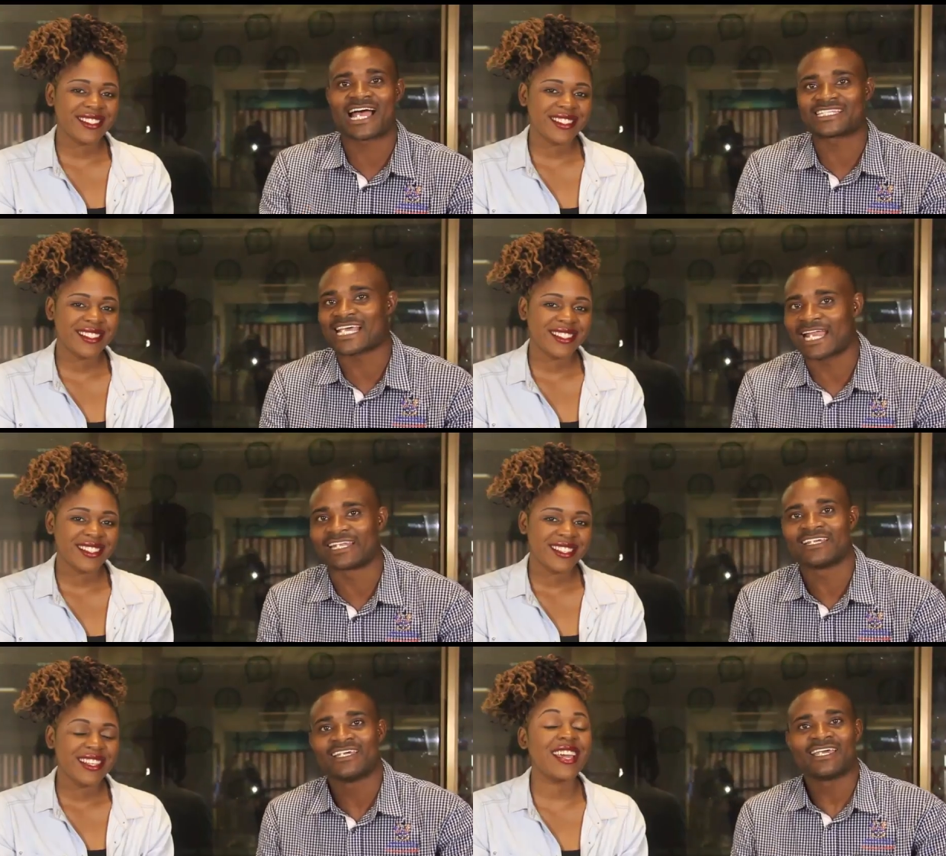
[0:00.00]
Speaker 1: are
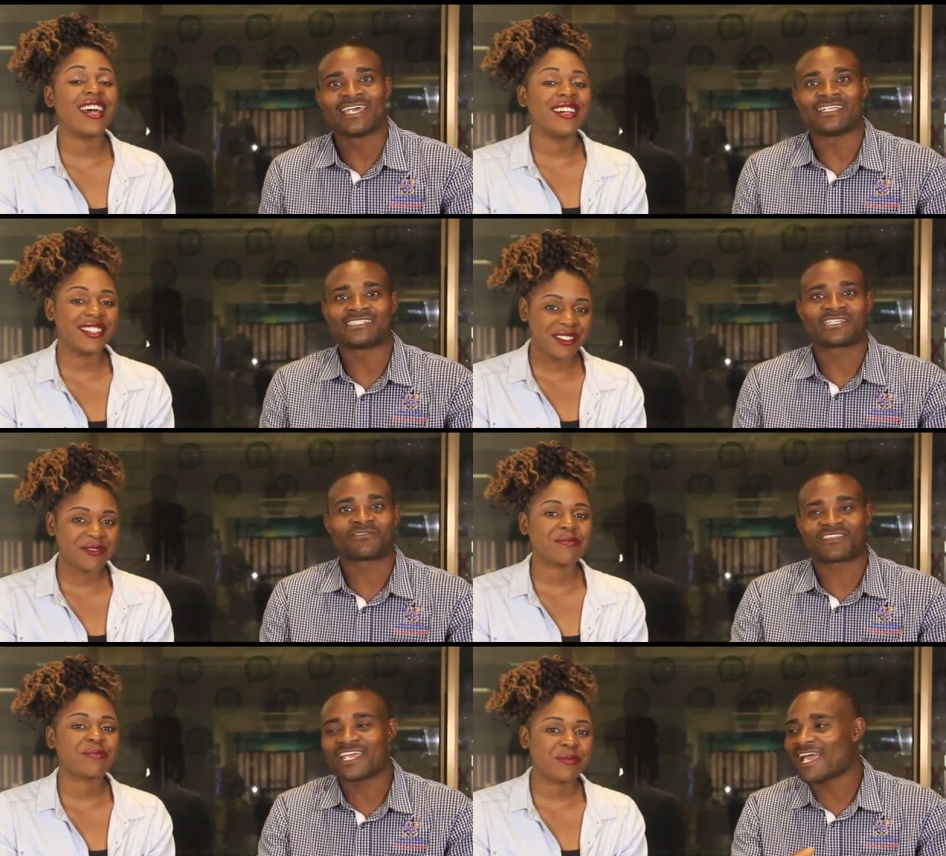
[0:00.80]
done. Yeah. And
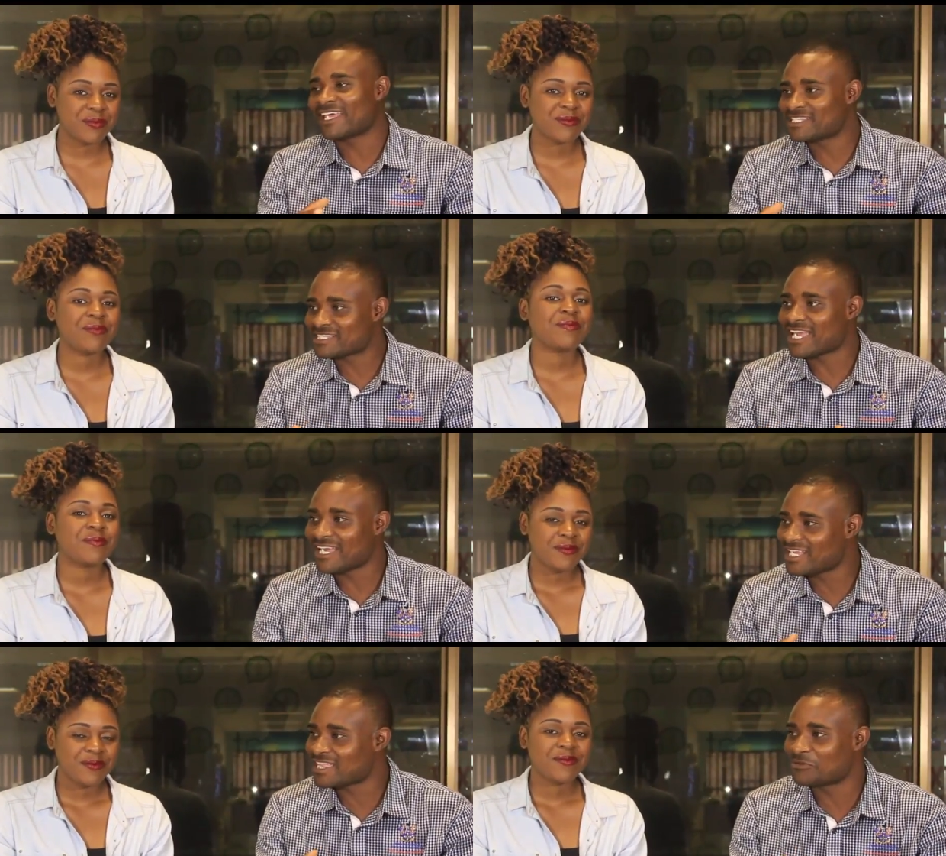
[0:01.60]
if there is
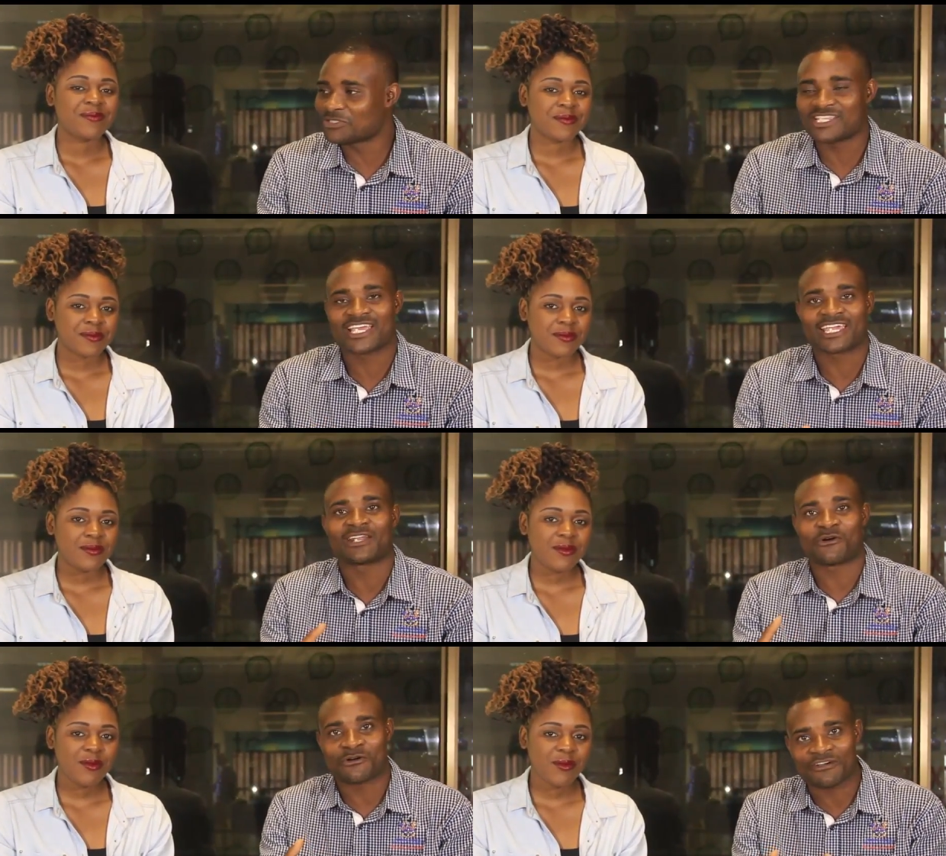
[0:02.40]
anything which they
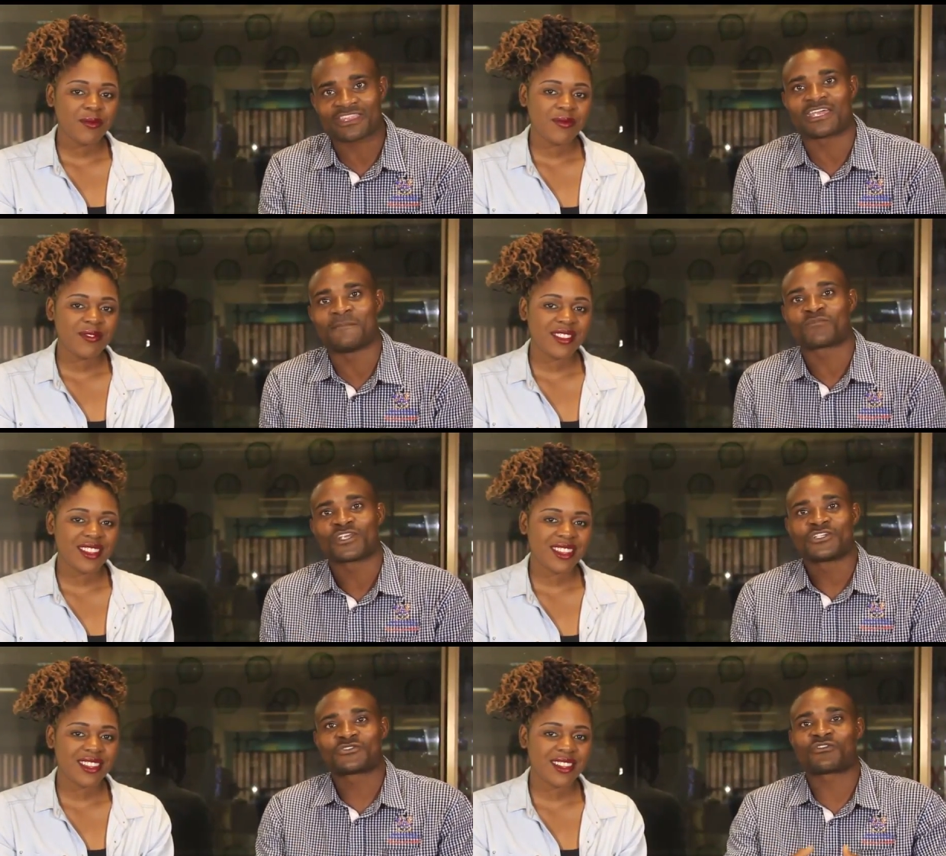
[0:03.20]
can offer
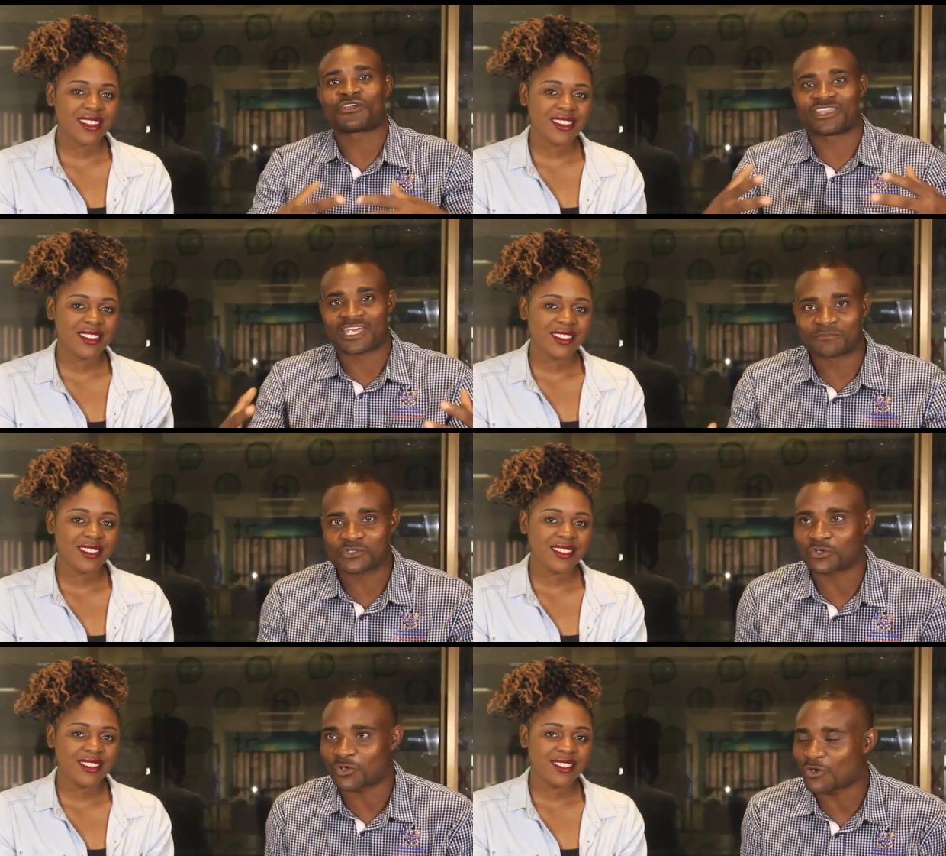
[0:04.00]
them for them
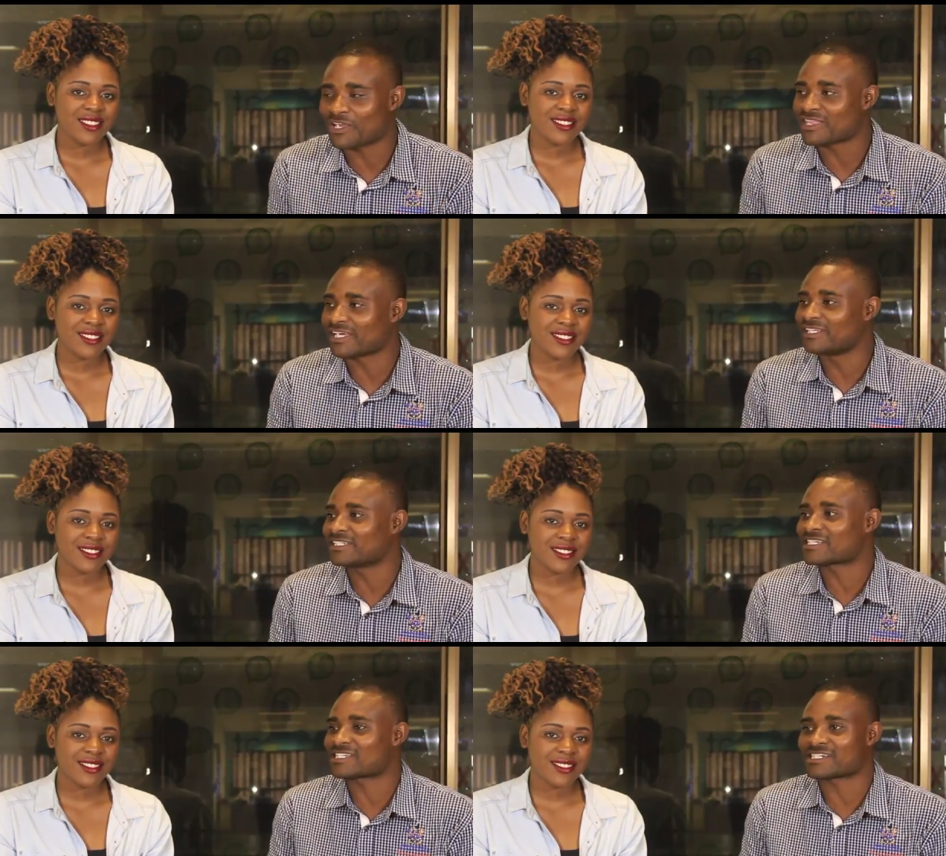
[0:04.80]
to grow in the
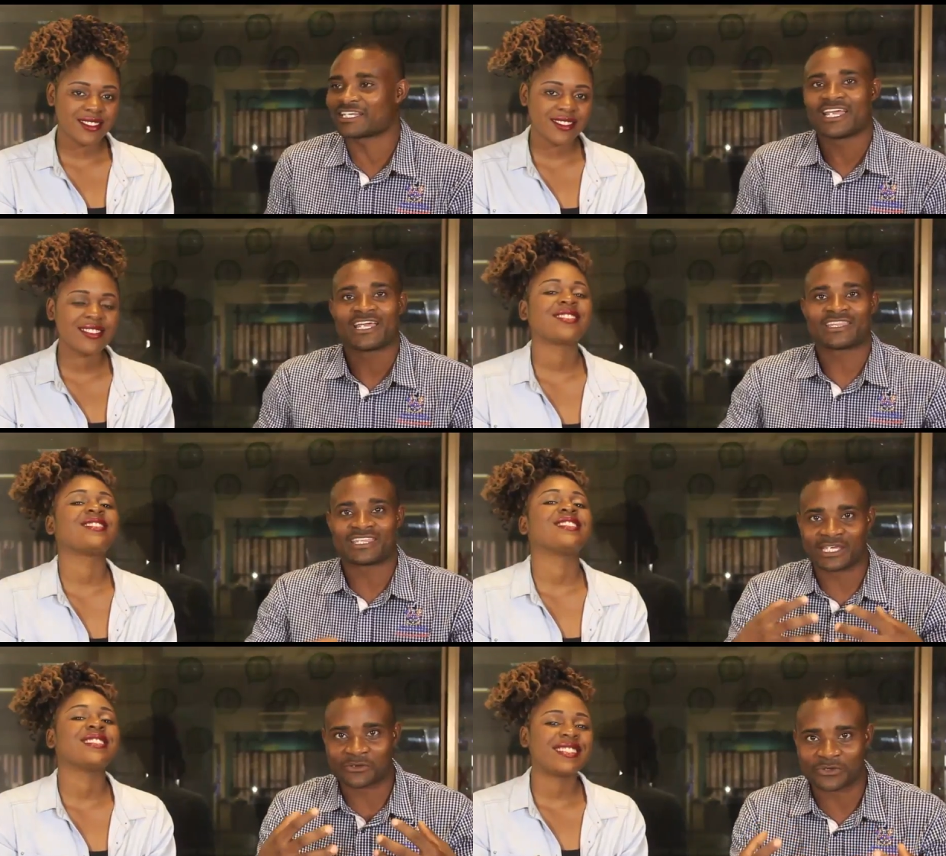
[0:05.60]
industry,
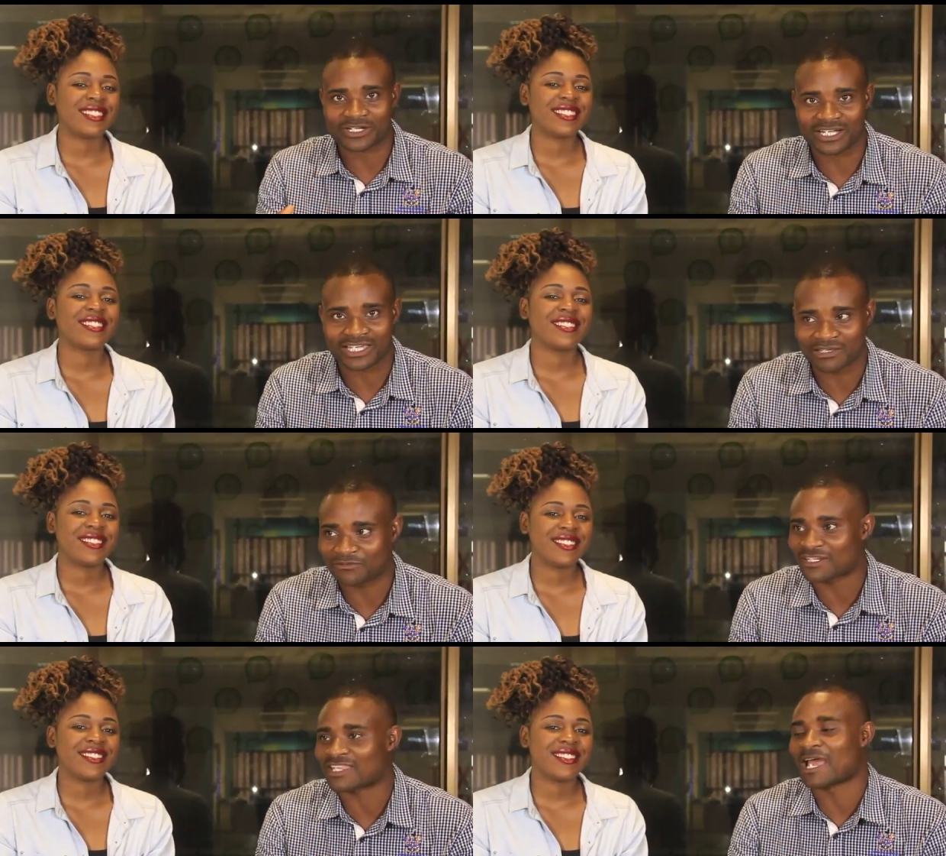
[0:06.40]
they will
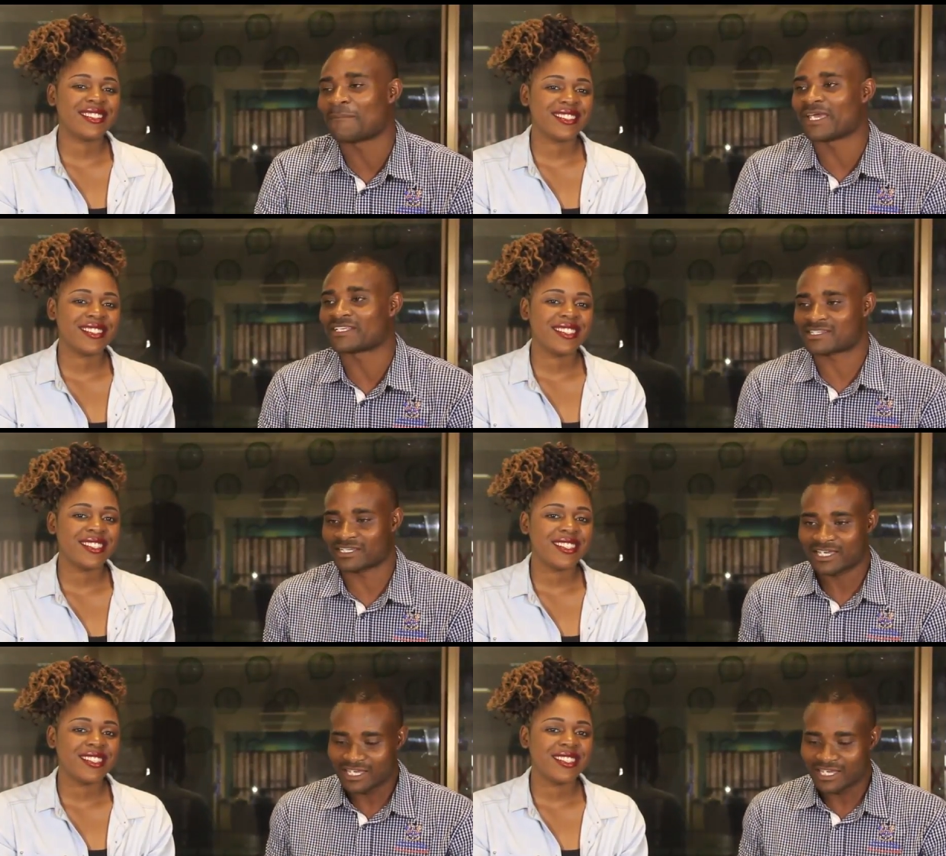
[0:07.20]
give it their best.